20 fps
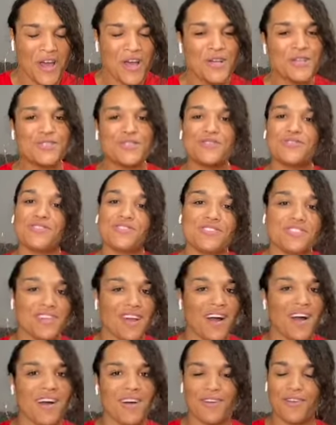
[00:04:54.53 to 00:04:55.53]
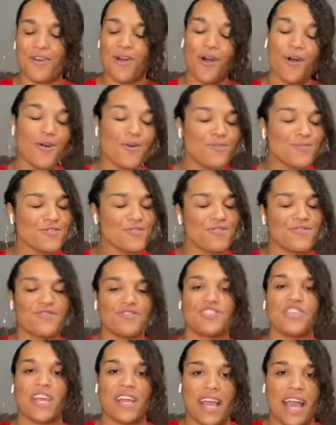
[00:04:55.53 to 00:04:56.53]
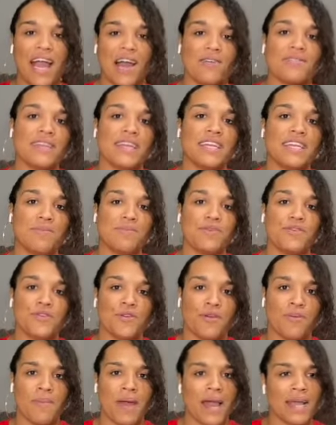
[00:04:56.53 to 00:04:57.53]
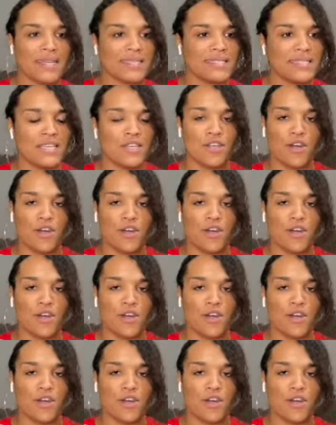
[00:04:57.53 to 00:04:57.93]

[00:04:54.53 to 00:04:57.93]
So just, y'all, go check out Nannypreneur Magazine.